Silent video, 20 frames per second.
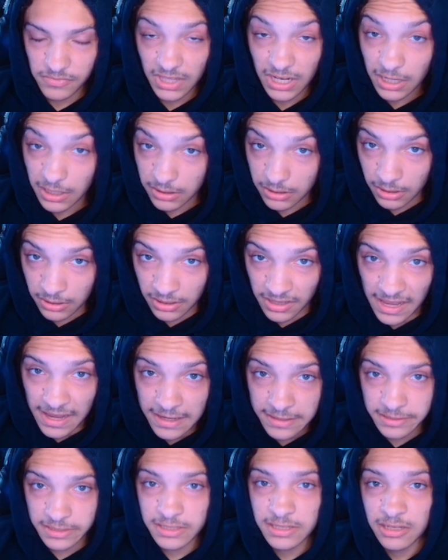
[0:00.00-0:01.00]
And the
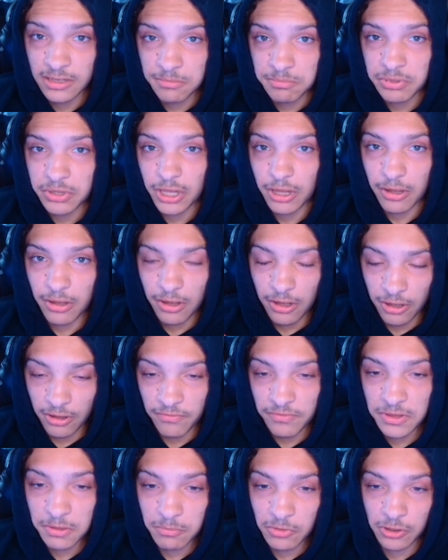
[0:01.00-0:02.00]
last tip of
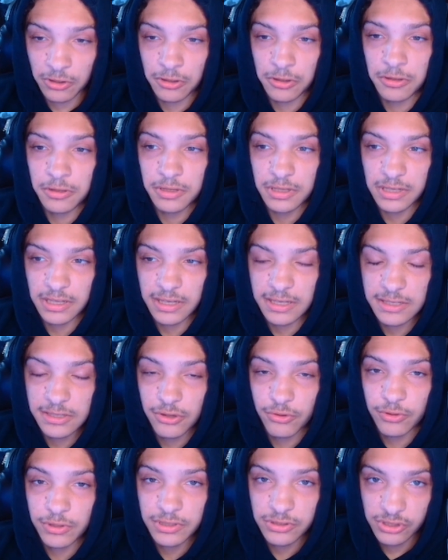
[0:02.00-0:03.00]
them all is
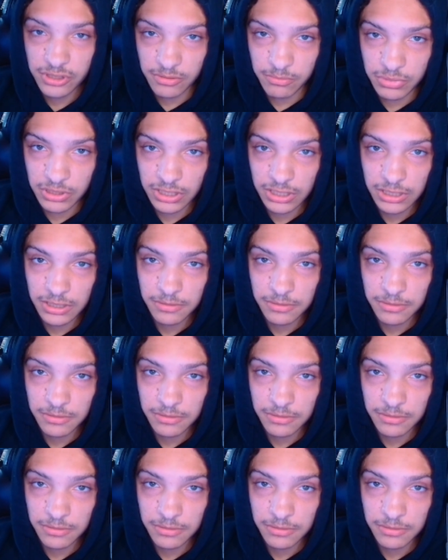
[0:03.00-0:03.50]
going to be